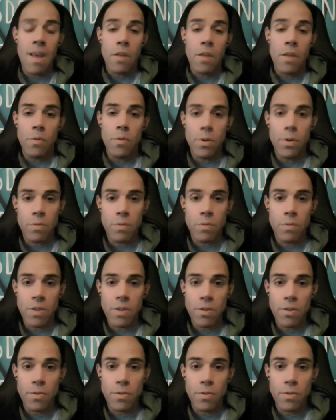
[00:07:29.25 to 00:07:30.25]
New Year's
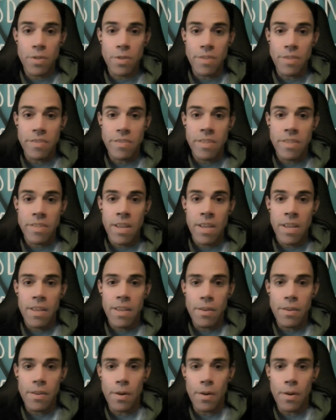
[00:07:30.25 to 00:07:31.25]
resolutions,
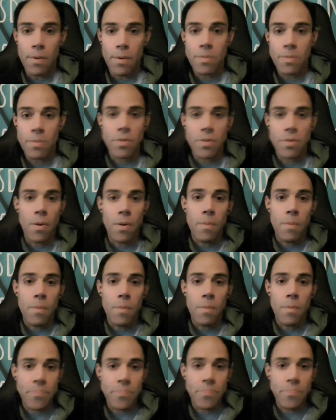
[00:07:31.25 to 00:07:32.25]

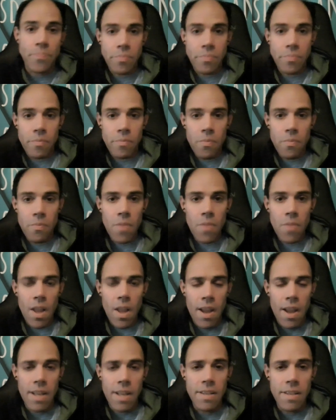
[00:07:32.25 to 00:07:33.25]
so,
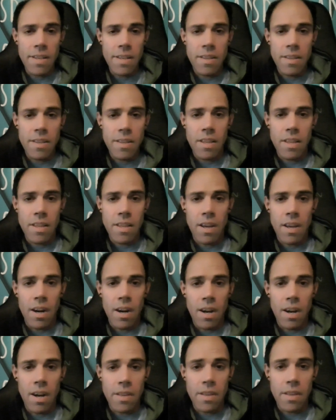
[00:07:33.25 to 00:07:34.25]
and,
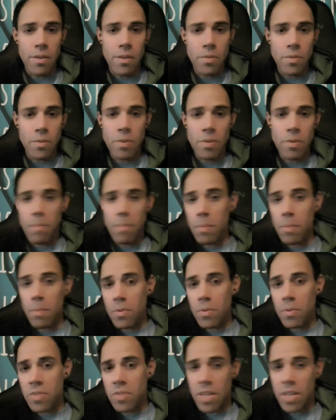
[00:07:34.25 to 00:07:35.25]
some
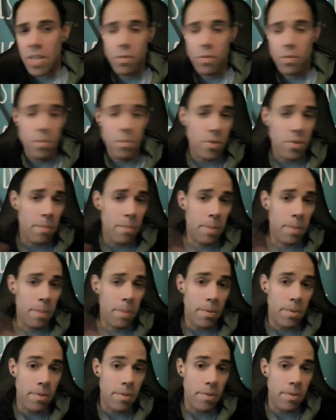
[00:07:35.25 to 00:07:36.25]
people stick to them, some
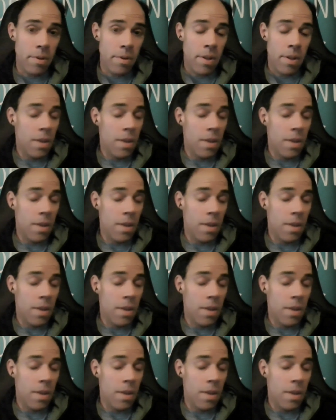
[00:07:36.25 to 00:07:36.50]
people